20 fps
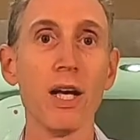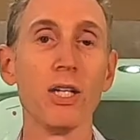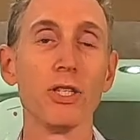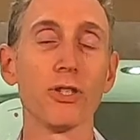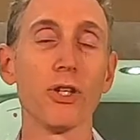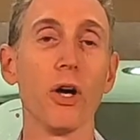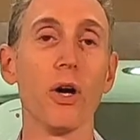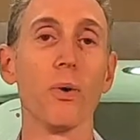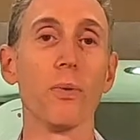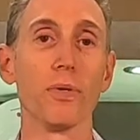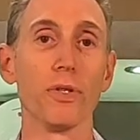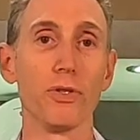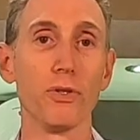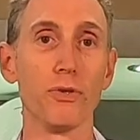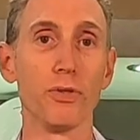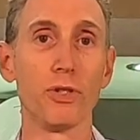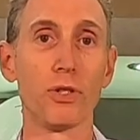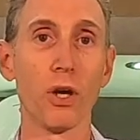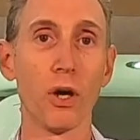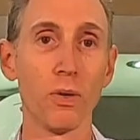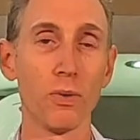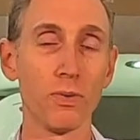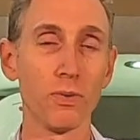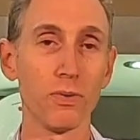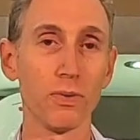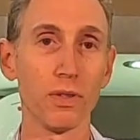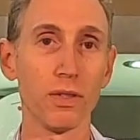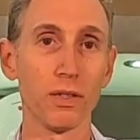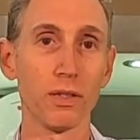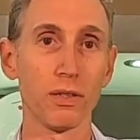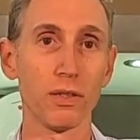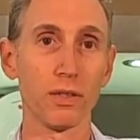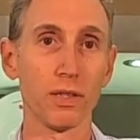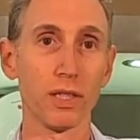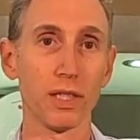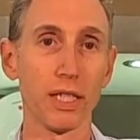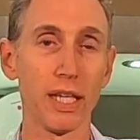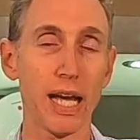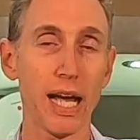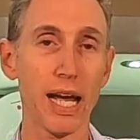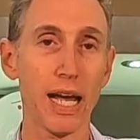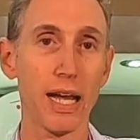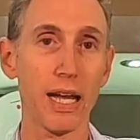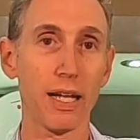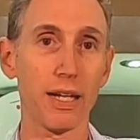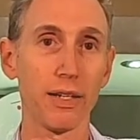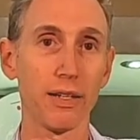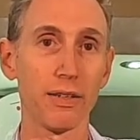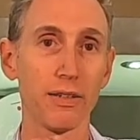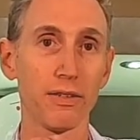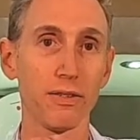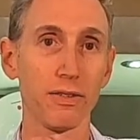So you don't get